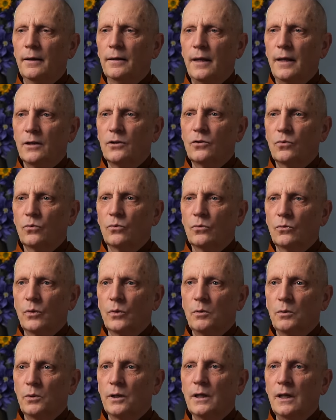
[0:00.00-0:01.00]
that's
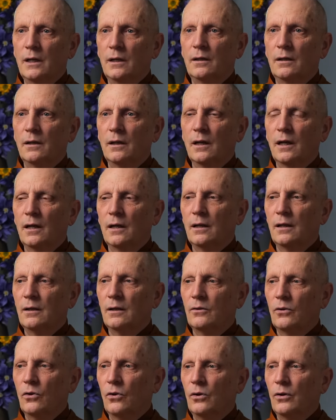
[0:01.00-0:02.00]
we were in
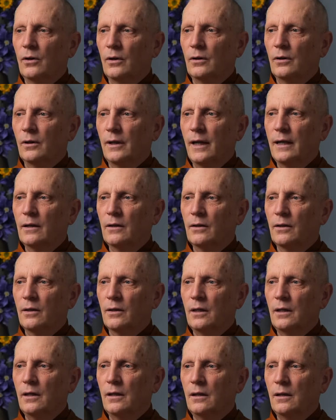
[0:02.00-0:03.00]
a, law, a
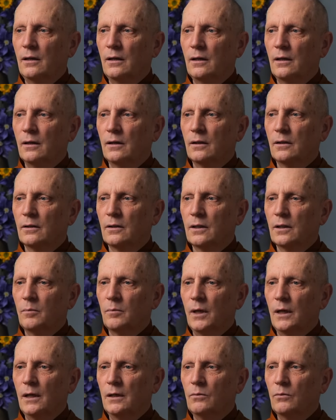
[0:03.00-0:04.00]
lengthy uh,
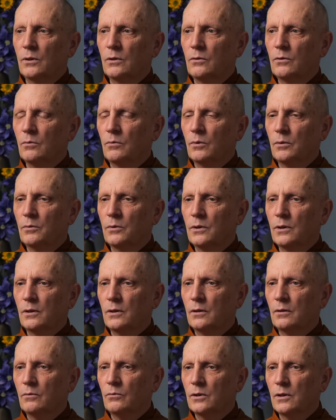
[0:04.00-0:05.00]
samadhi retreat. What was
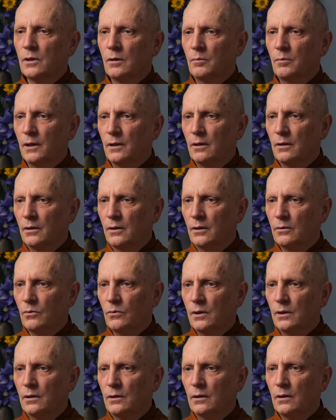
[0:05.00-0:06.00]
it? Was it a month long
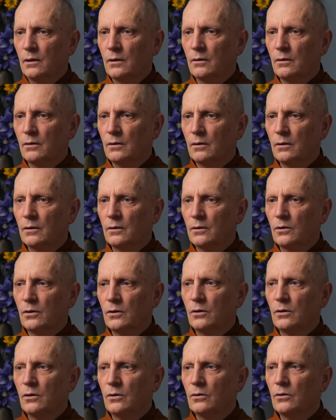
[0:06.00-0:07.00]
one or
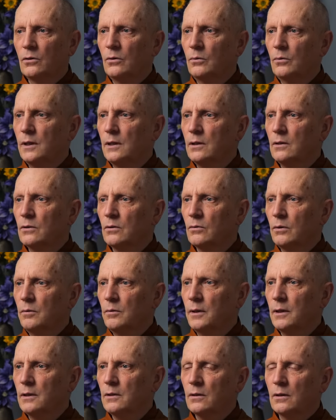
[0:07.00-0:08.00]
t- two weeks, three
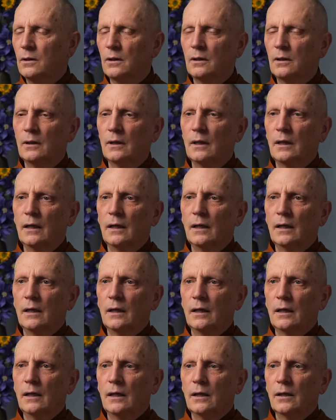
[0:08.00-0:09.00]
weeks? Yeah,
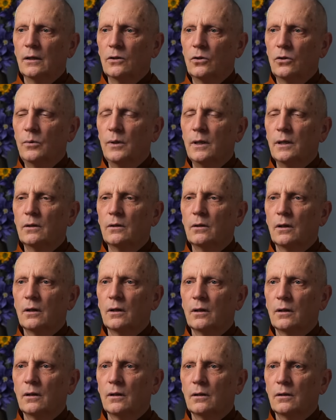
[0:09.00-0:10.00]
two week
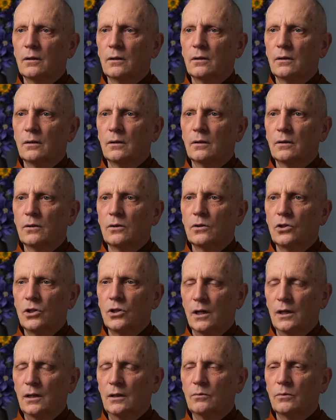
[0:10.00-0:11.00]
uh,
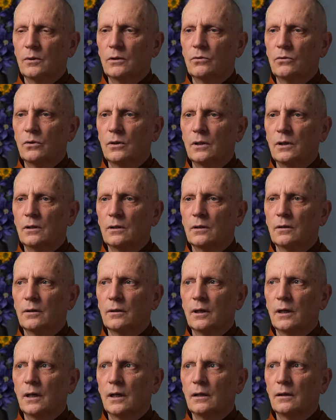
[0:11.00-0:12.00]
jhana retreat,
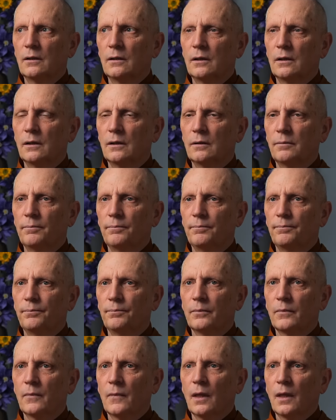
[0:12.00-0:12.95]
and um,